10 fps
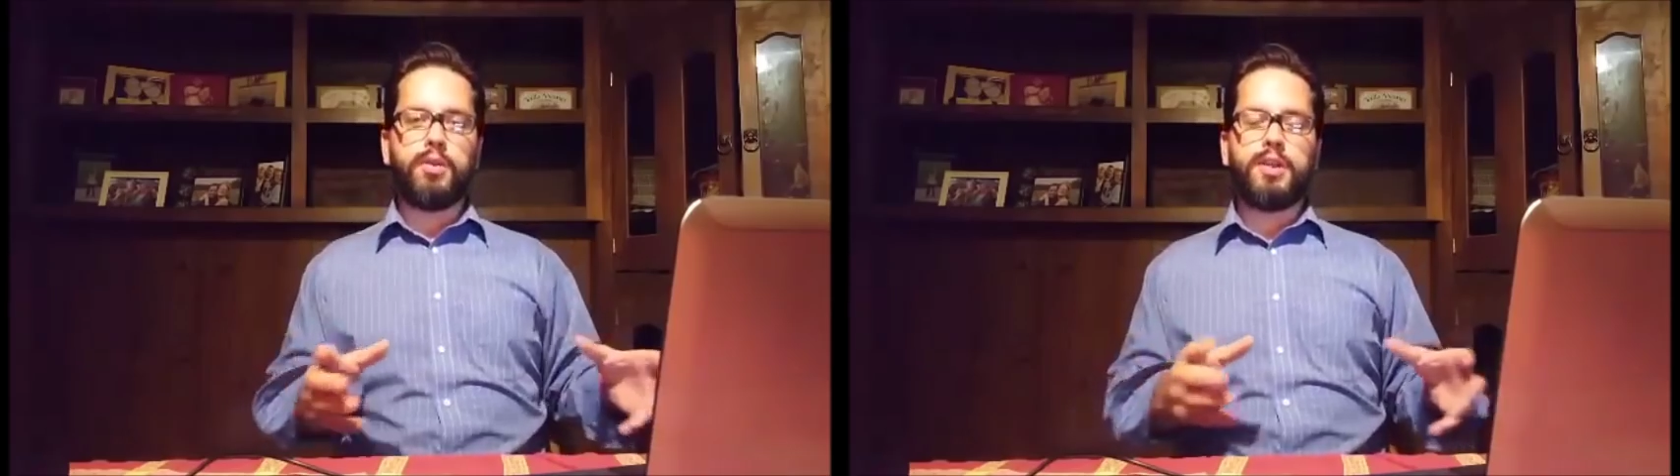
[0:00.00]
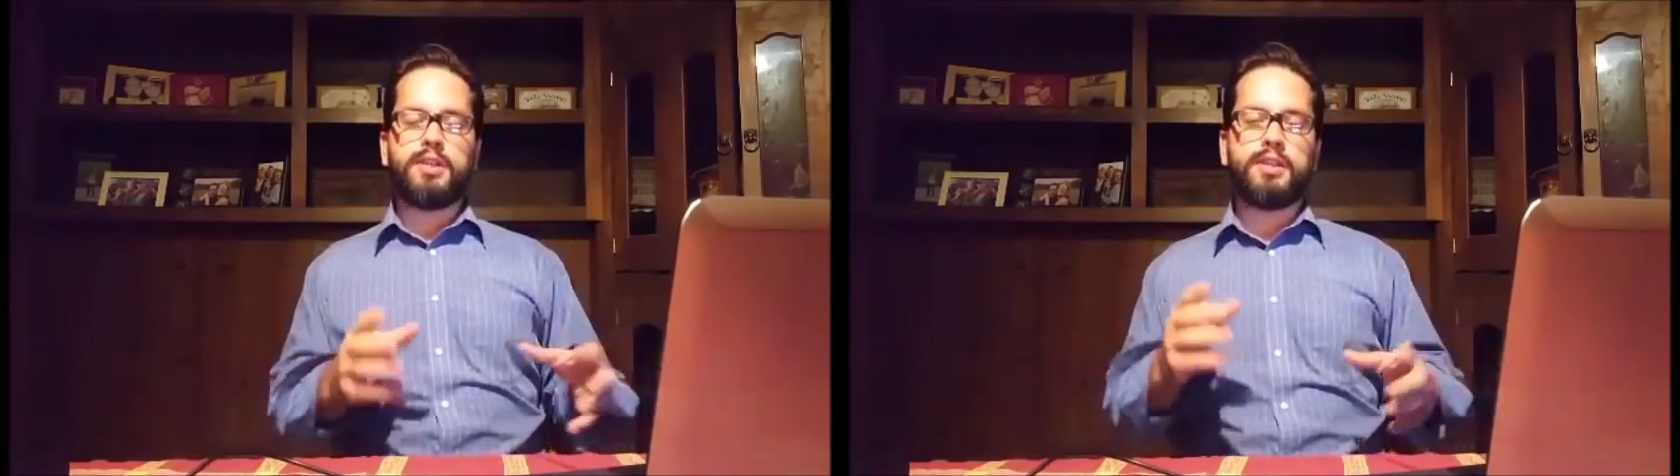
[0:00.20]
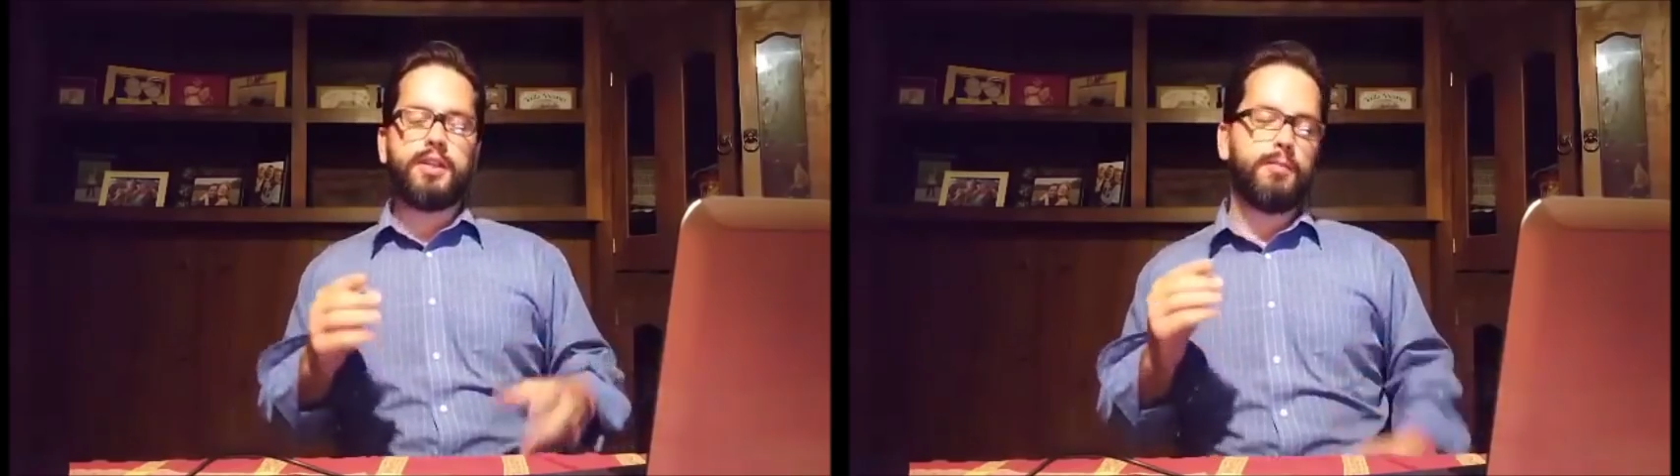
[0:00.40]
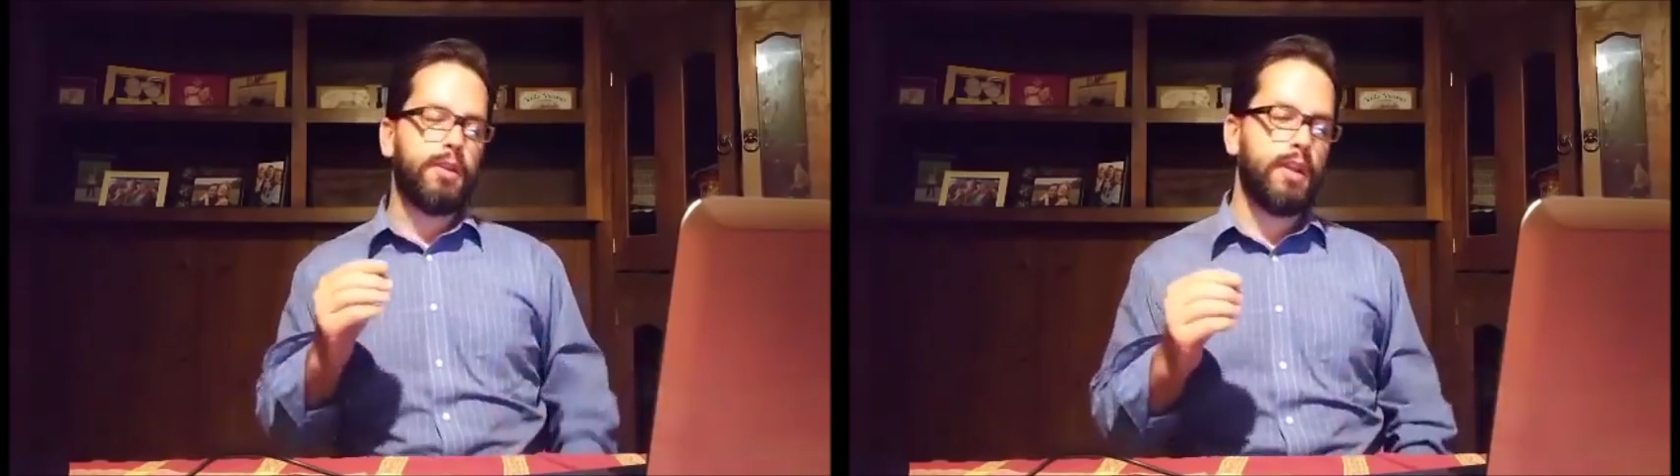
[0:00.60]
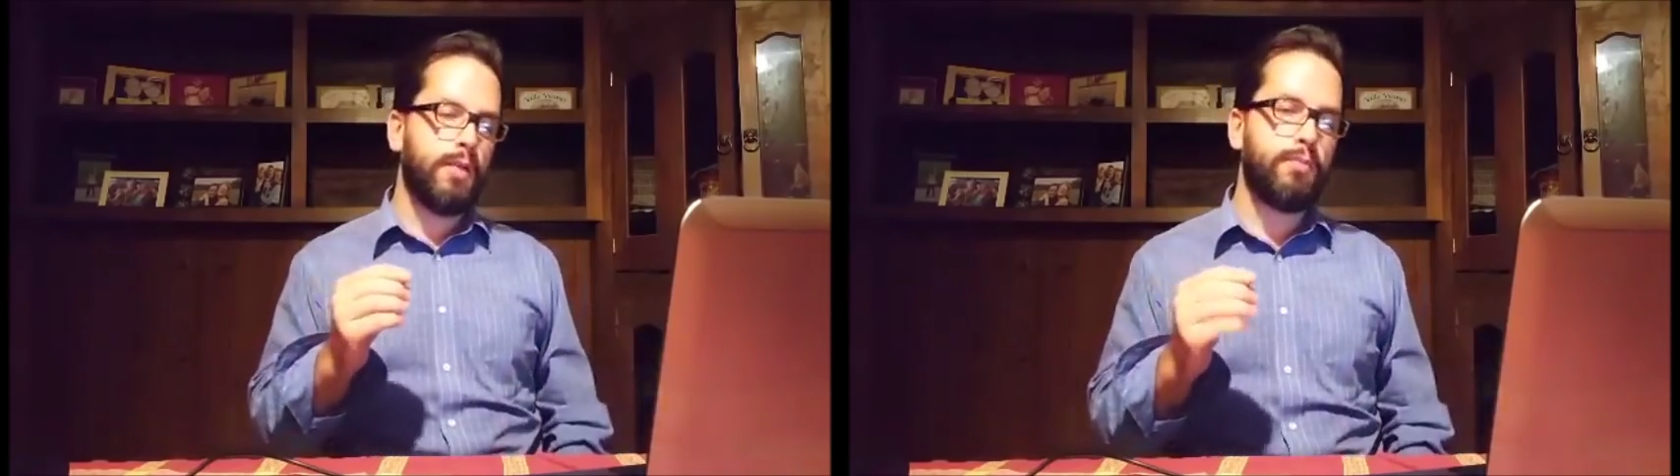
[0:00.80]
and this is
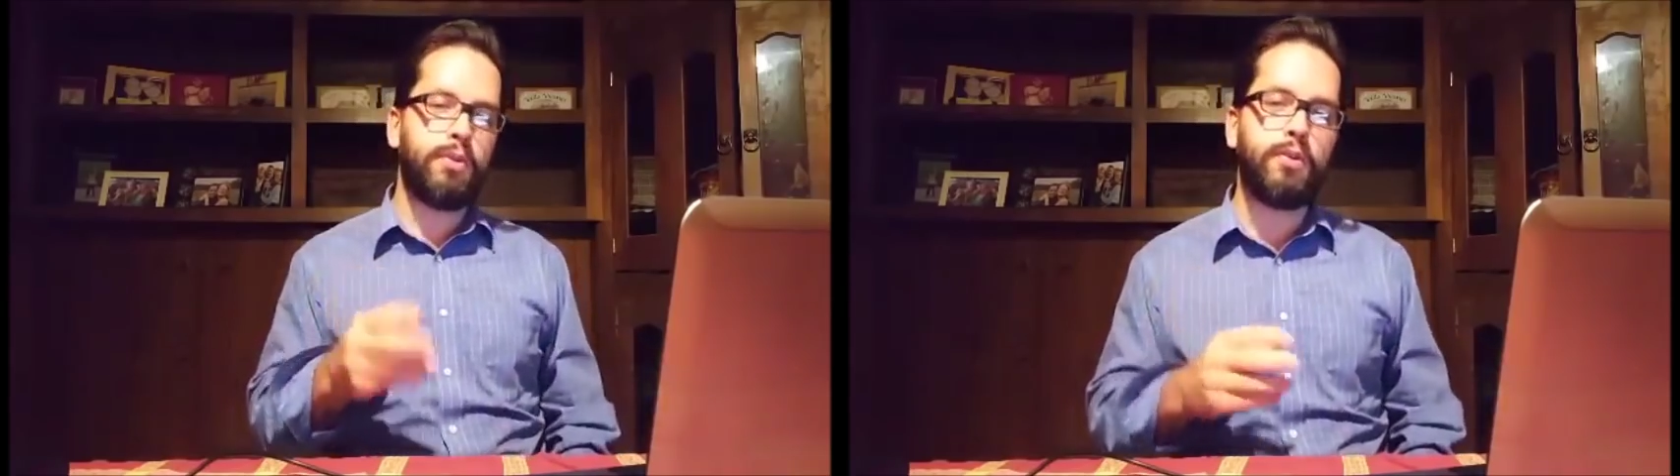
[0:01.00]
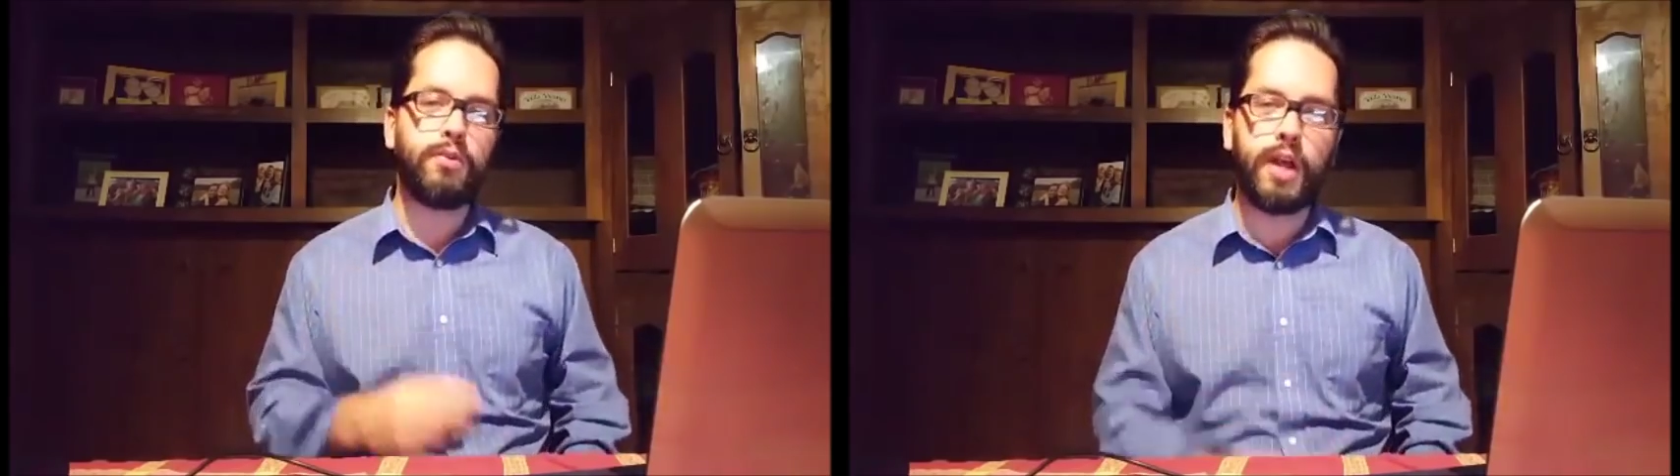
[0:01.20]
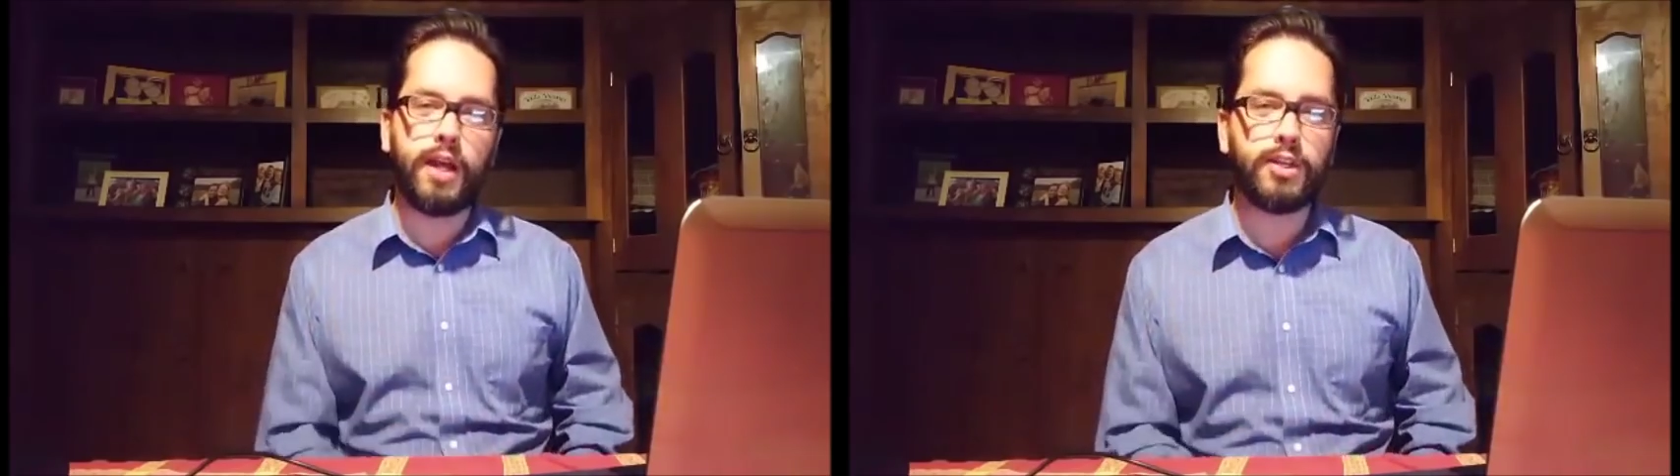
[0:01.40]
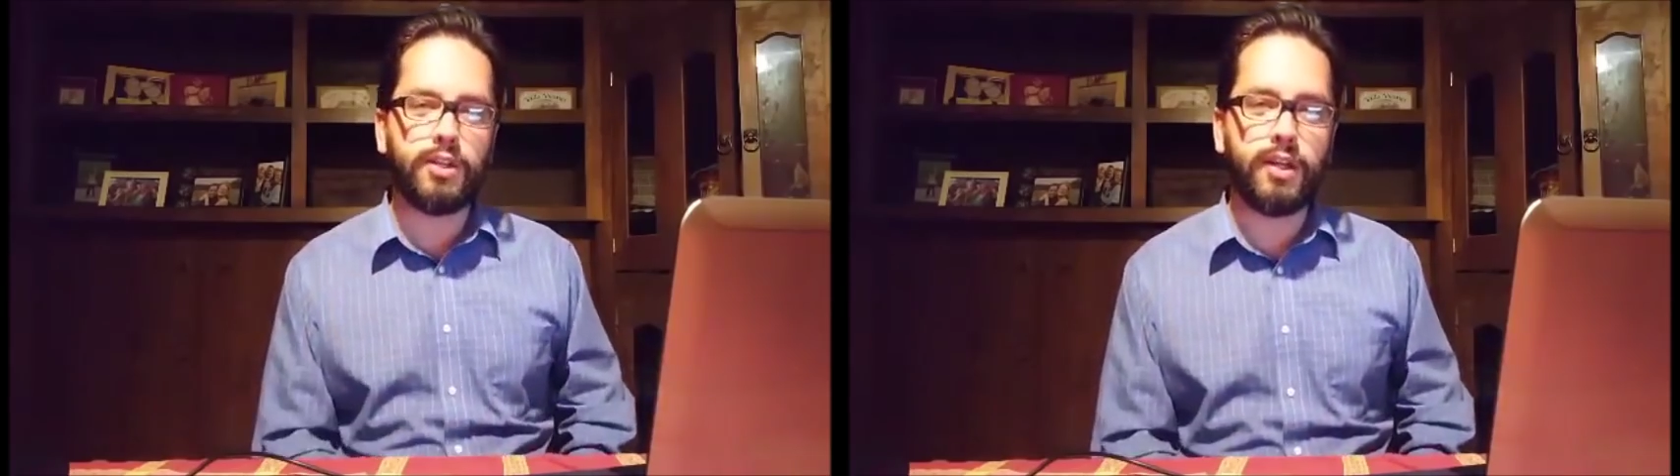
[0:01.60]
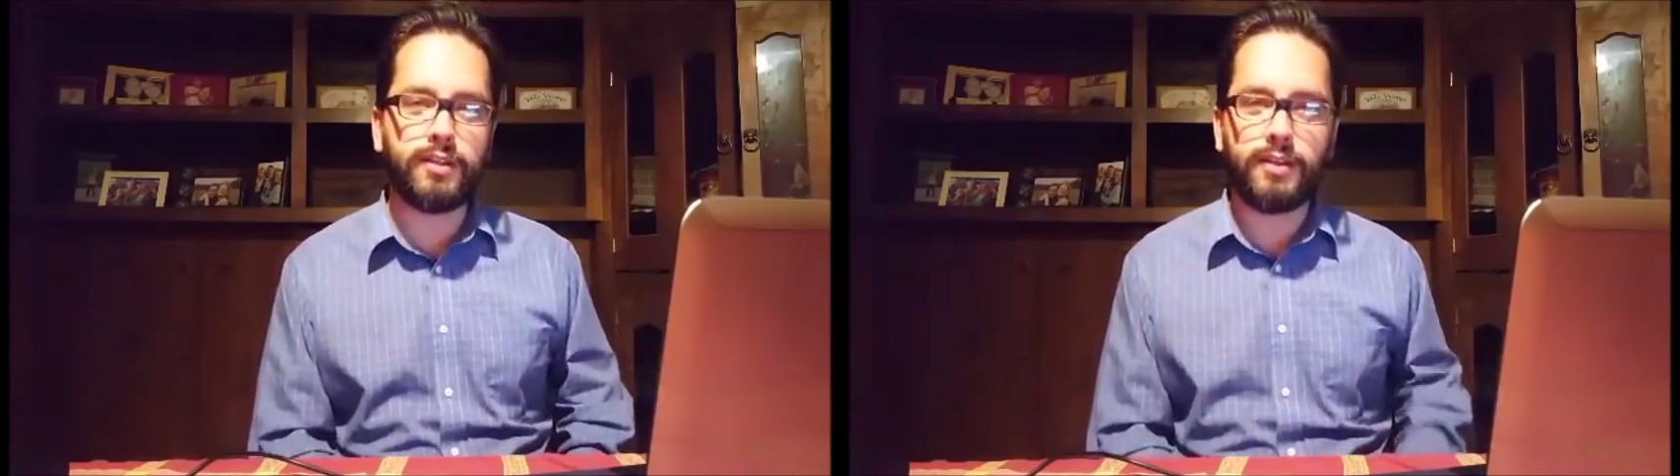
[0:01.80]
something that Poon
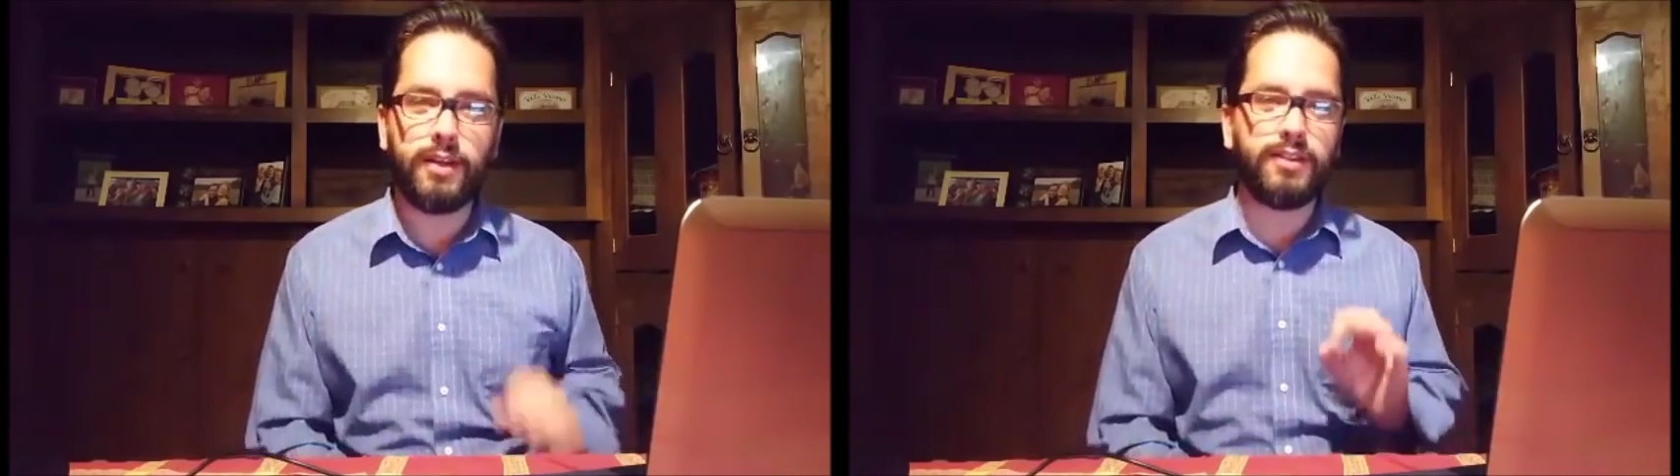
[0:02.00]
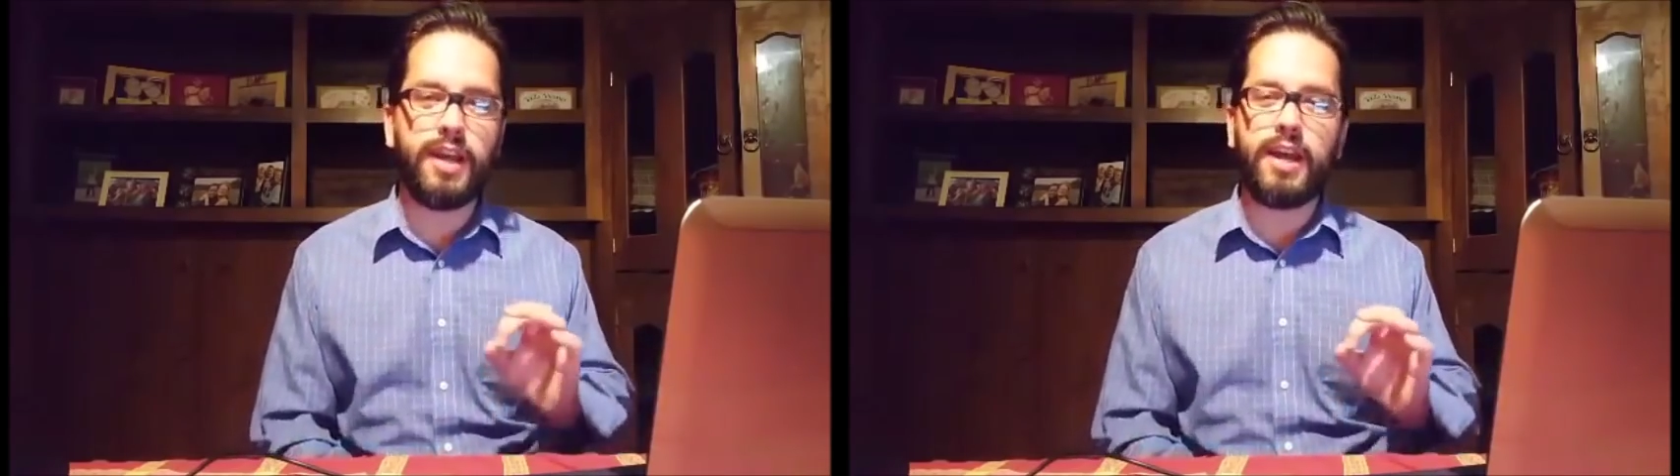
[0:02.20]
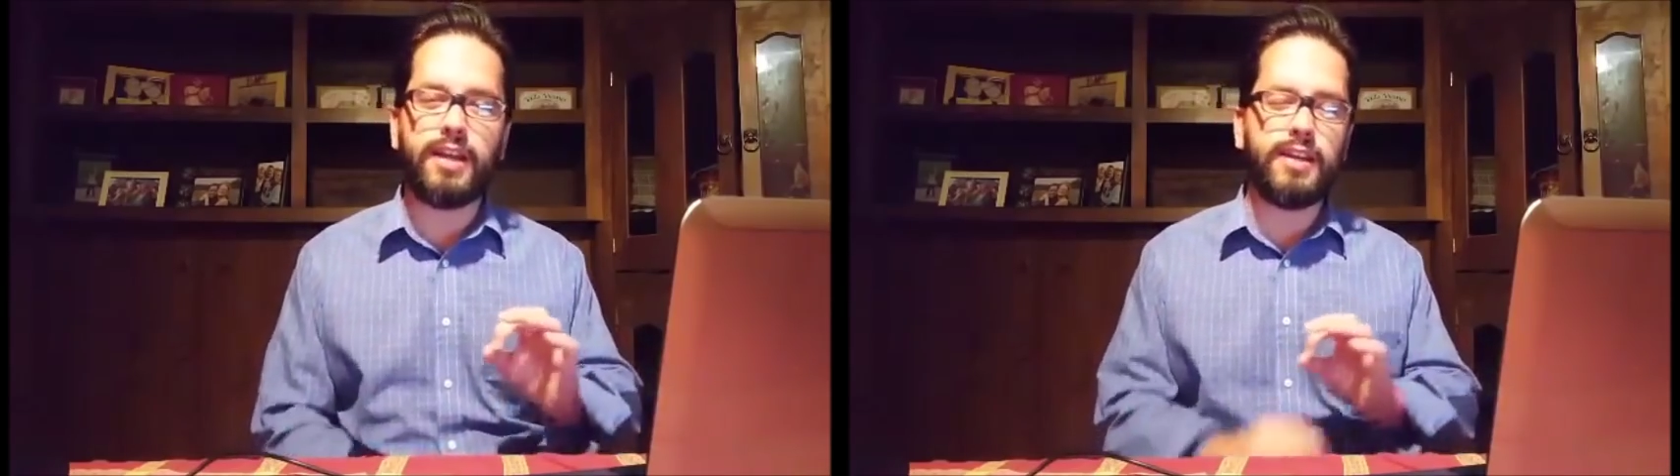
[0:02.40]
actually excels at.